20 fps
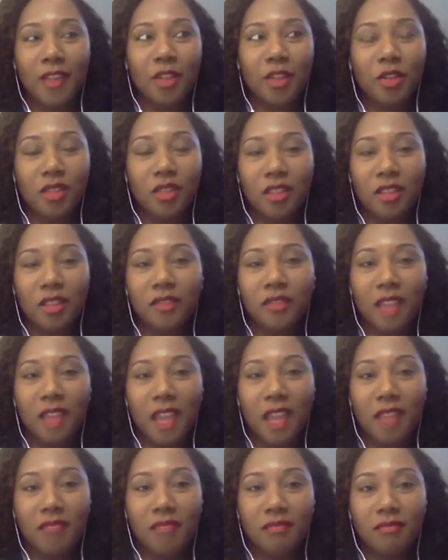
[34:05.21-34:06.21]
Ask yourself
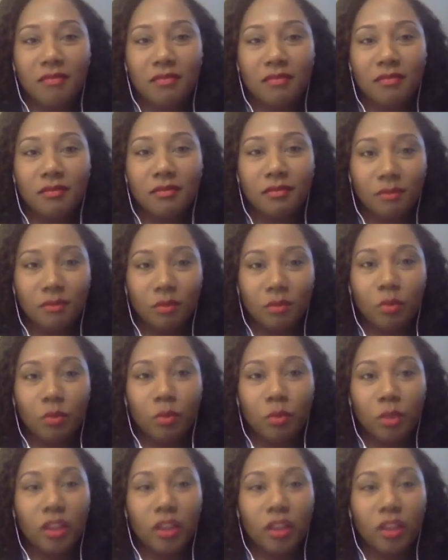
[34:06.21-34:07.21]
that
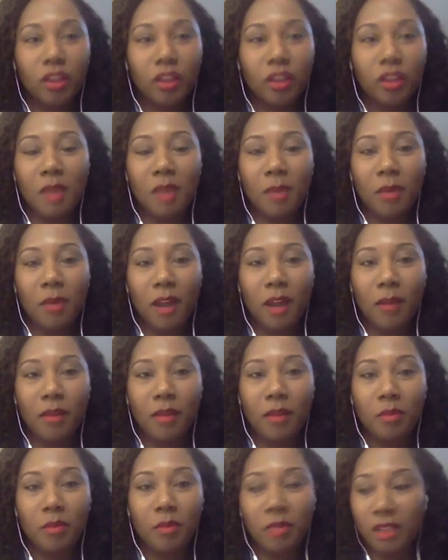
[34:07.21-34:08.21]
really what is my
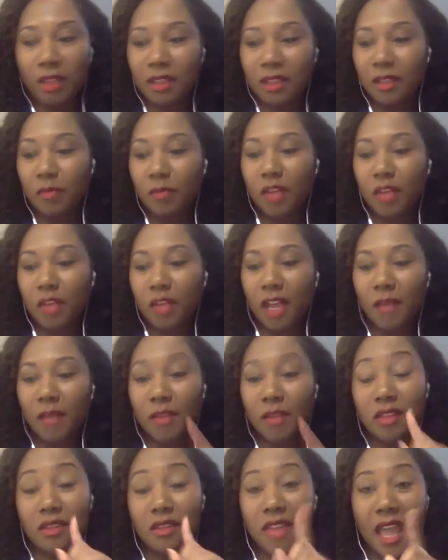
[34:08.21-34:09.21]
problem because
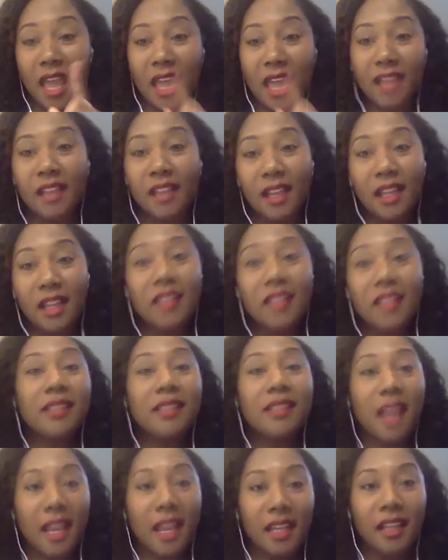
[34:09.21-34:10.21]
sometimes that
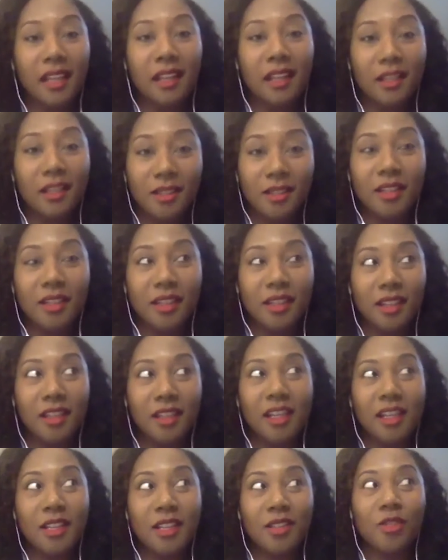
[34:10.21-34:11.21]
inciting incident
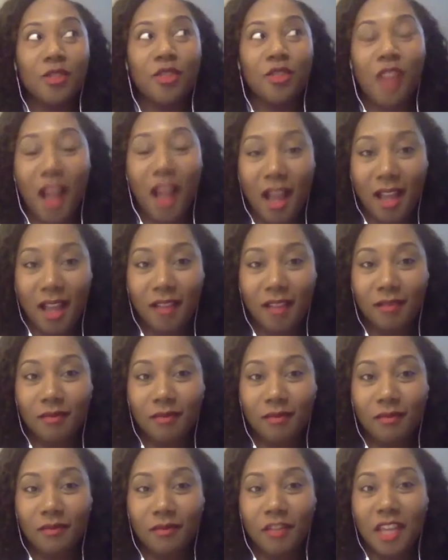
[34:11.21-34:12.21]
is not
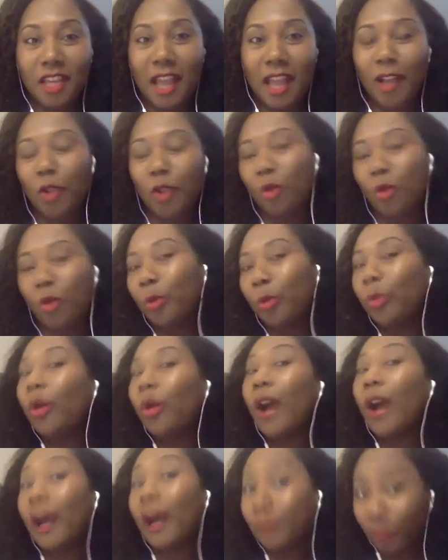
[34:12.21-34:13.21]
the actual
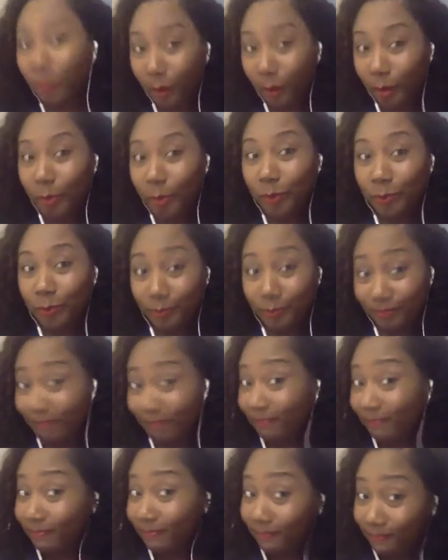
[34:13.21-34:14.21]
problem
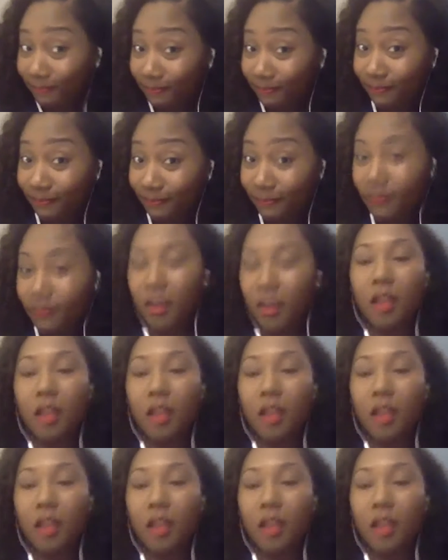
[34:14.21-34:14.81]
mm.